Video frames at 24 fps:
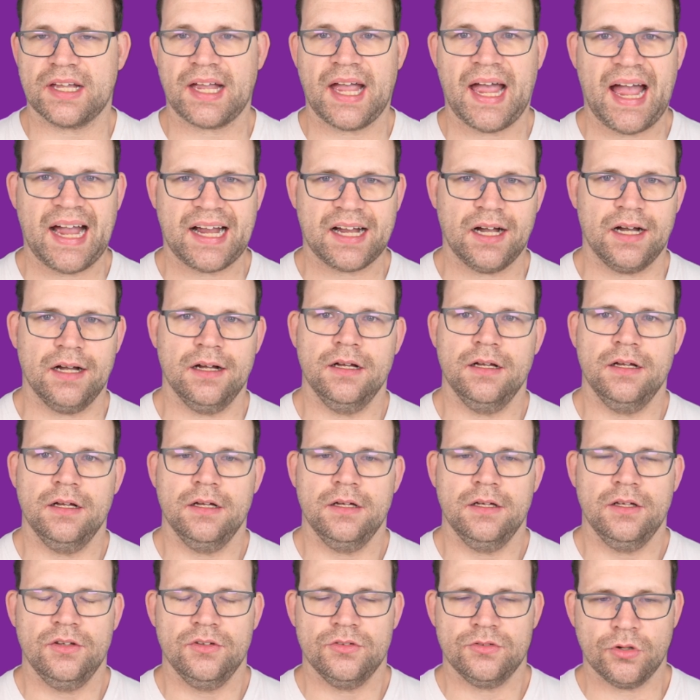like Akka
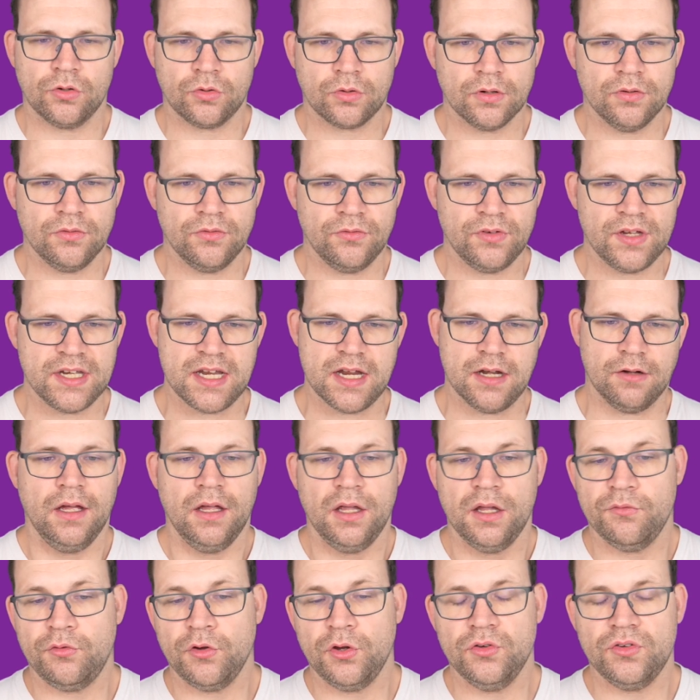so convenient.
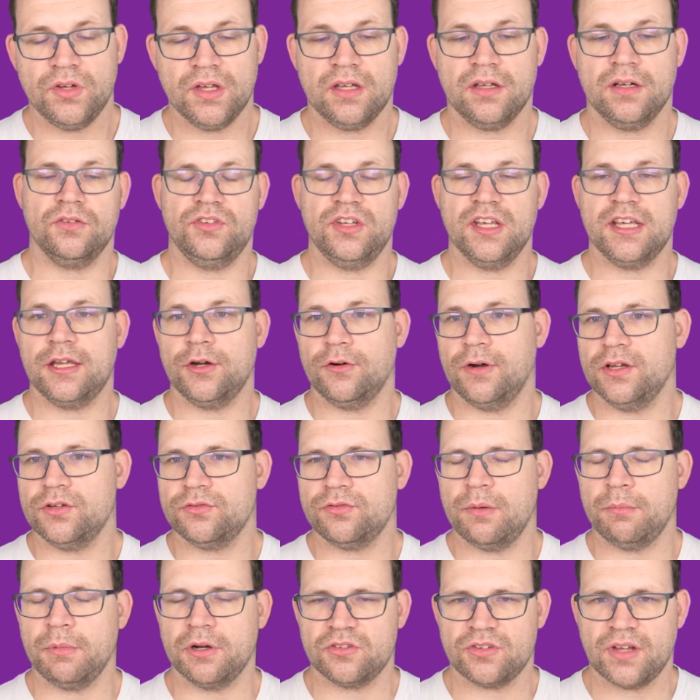If you're using CQRS
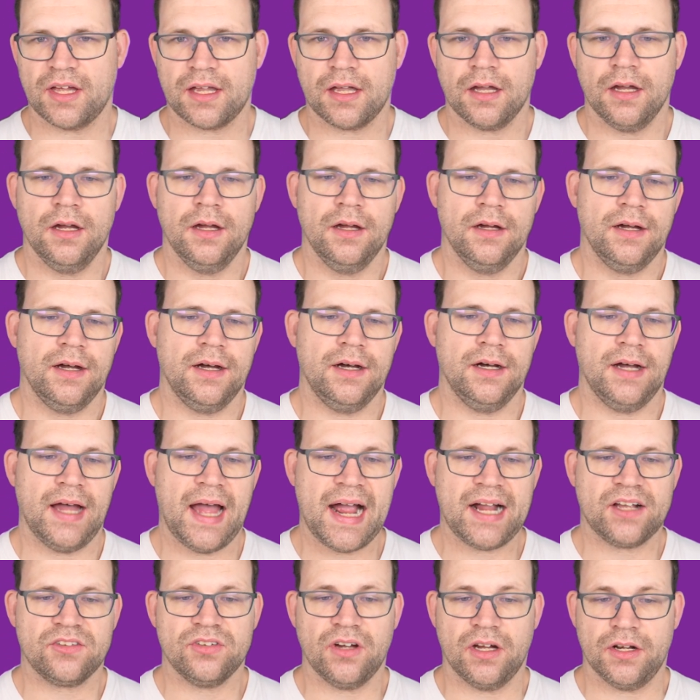frameworks like
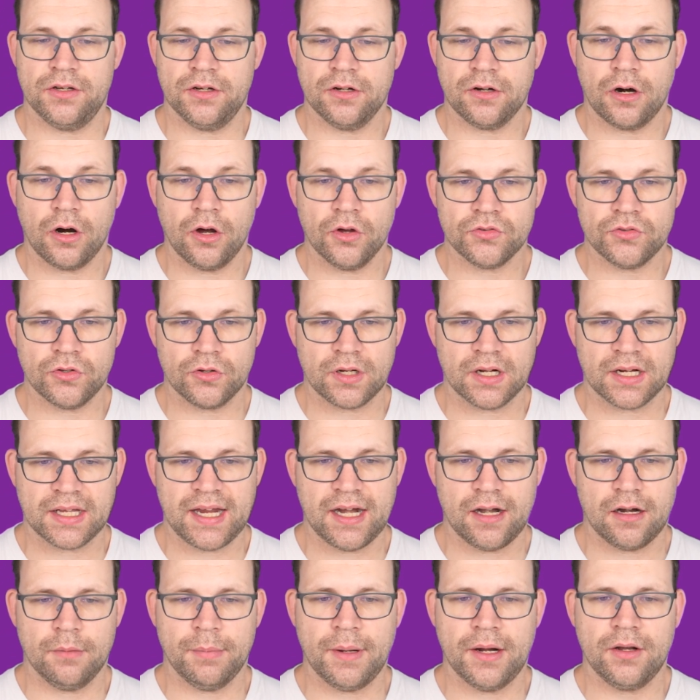Axon, you're also going to
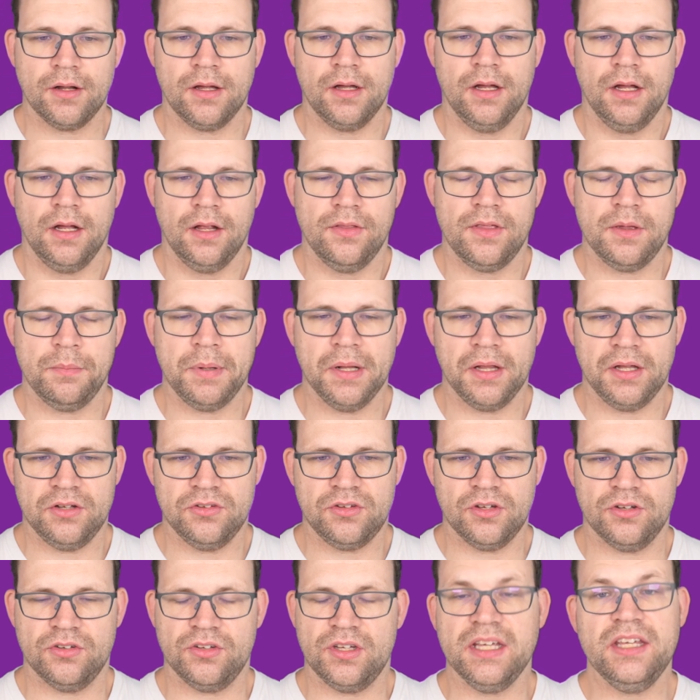care about the ability
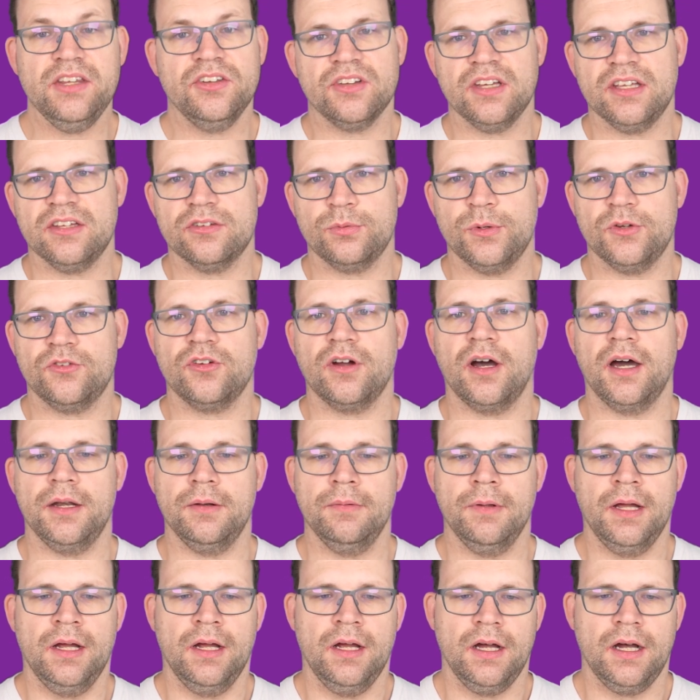to easily switch on
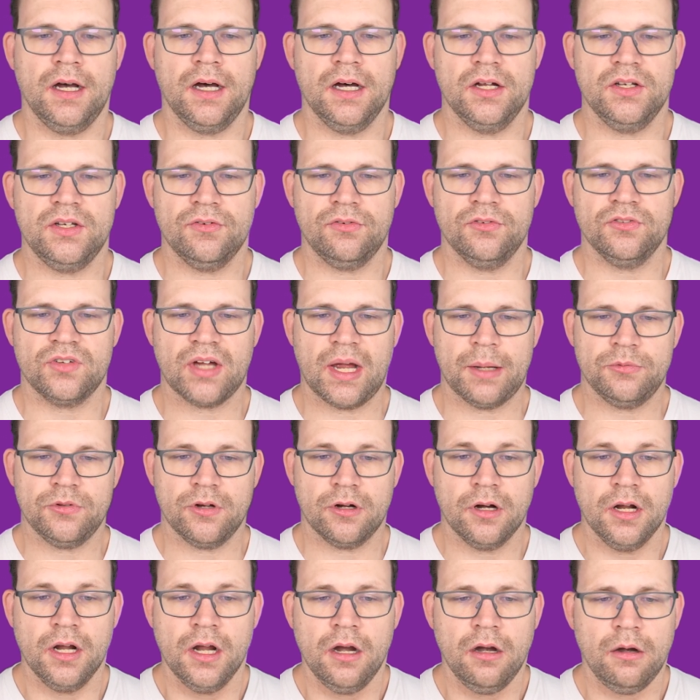different types
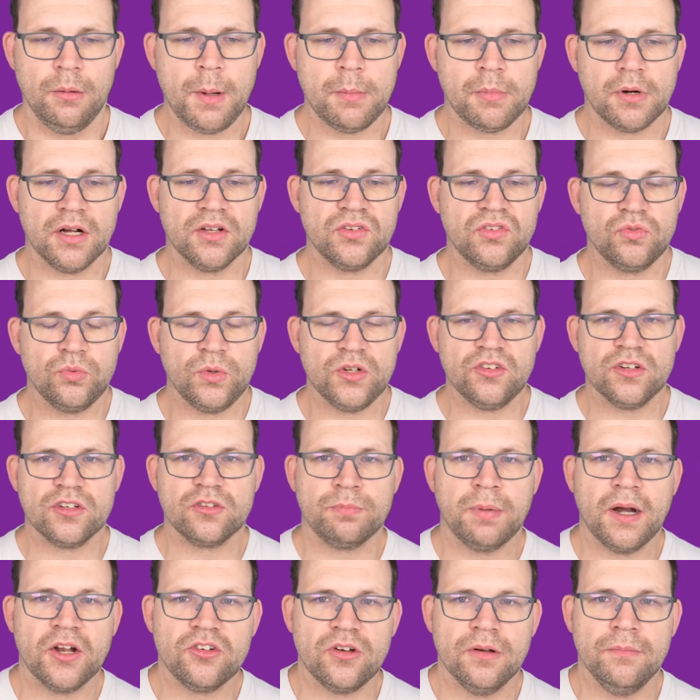here. Remember, a switch
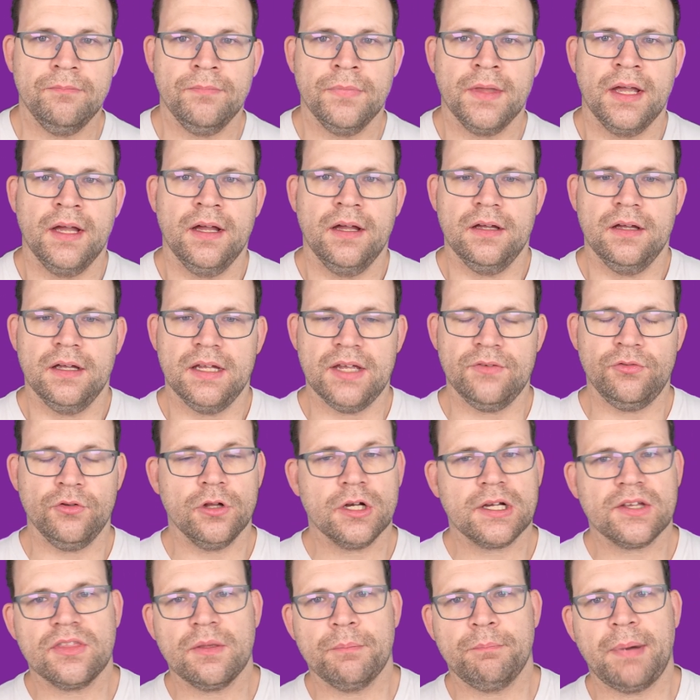expression, if you
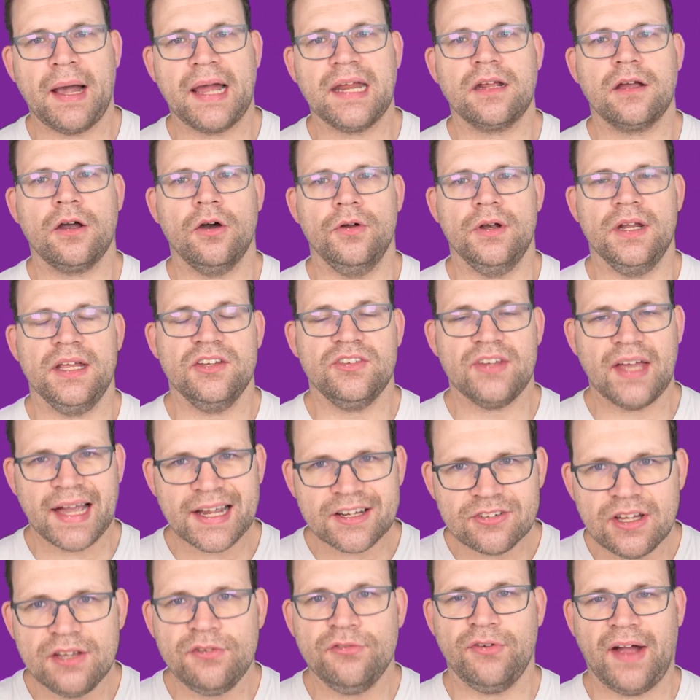look at the bytecode, is
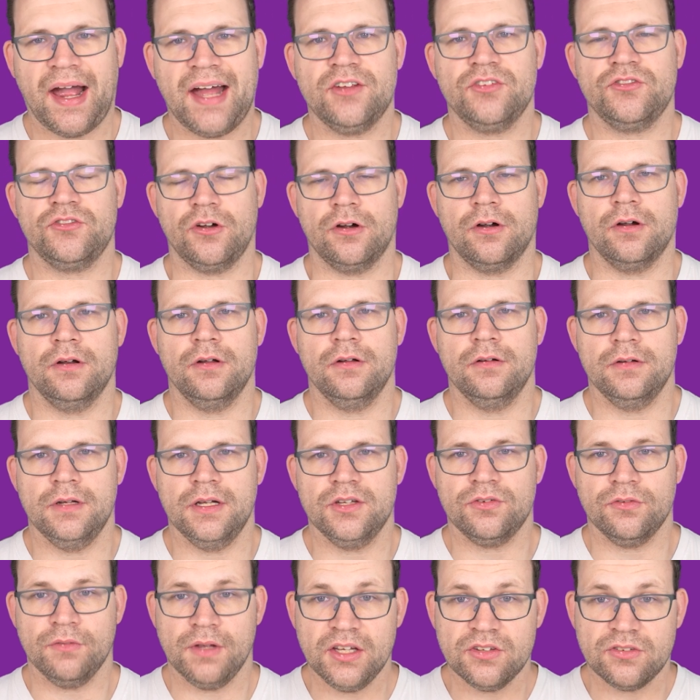actually faster.
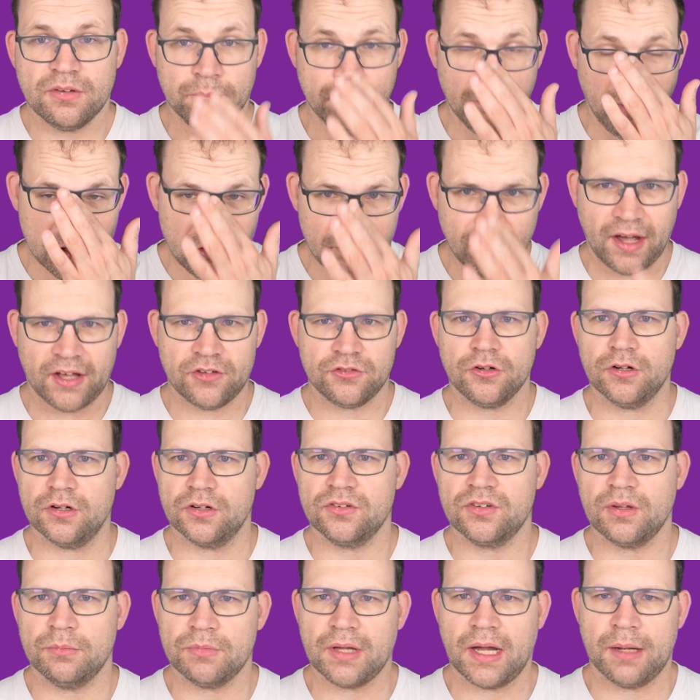It's much
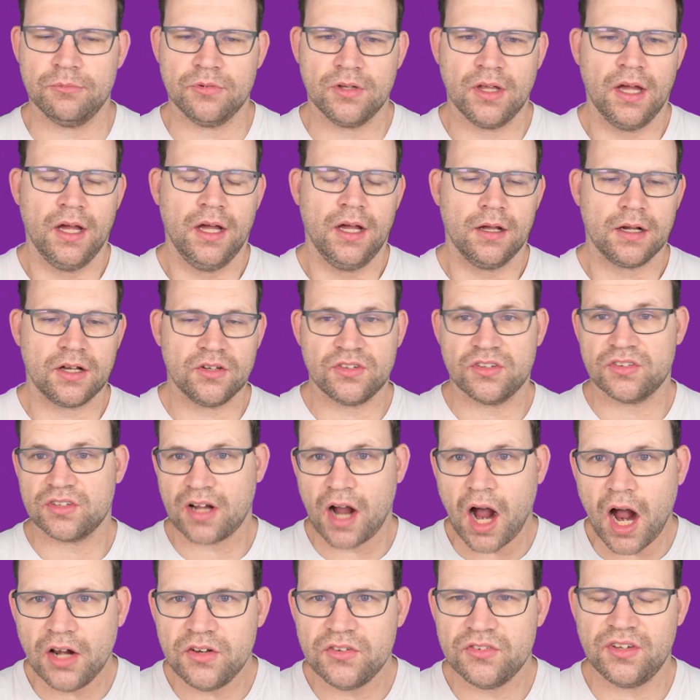faster sometimes because it's
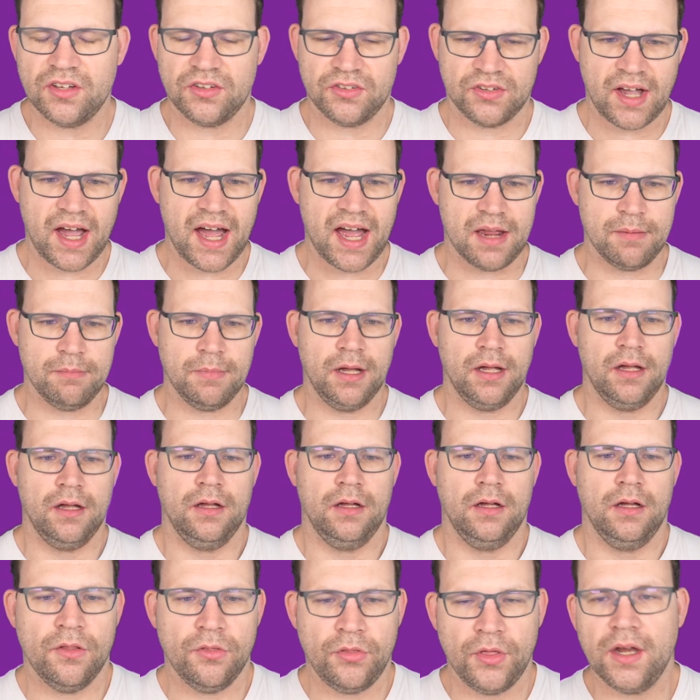constant time
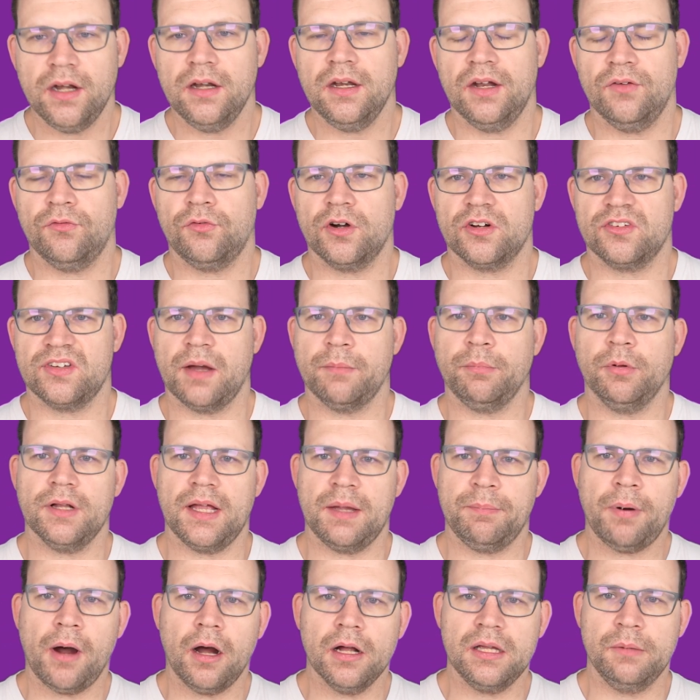than, for example, a
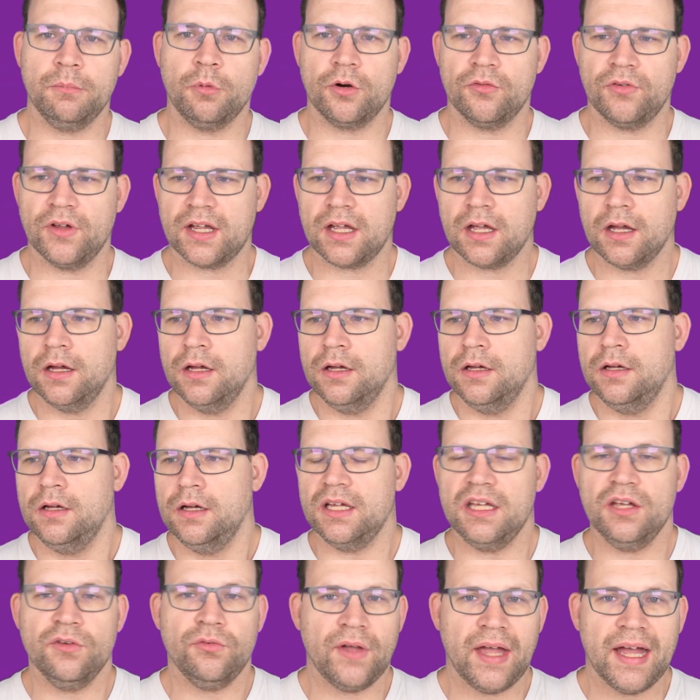polymorphic
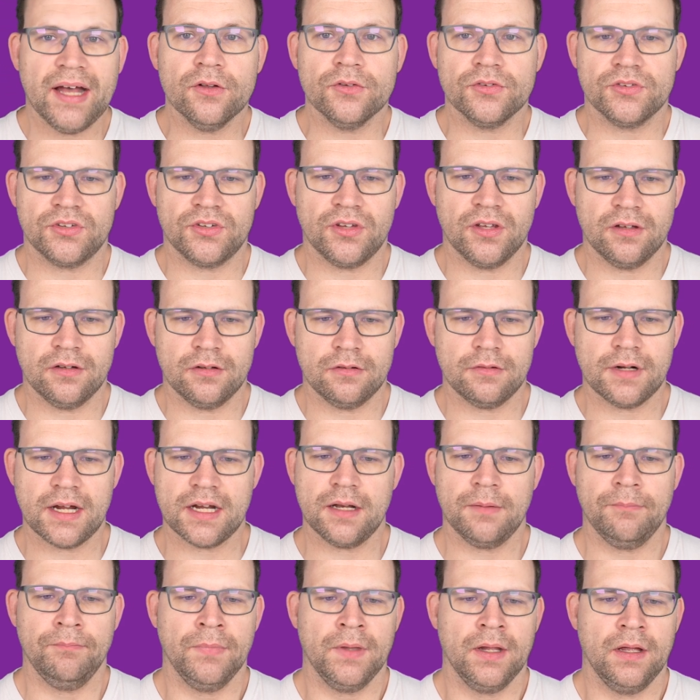if-else,
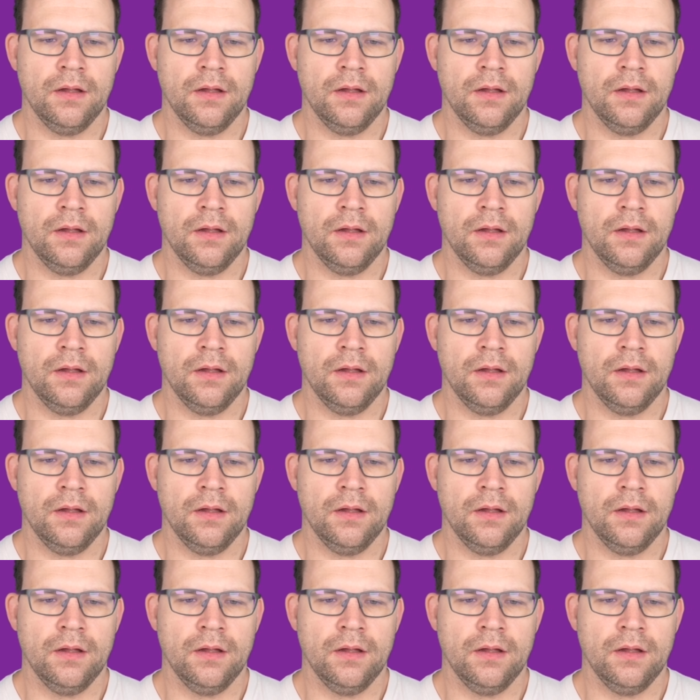right?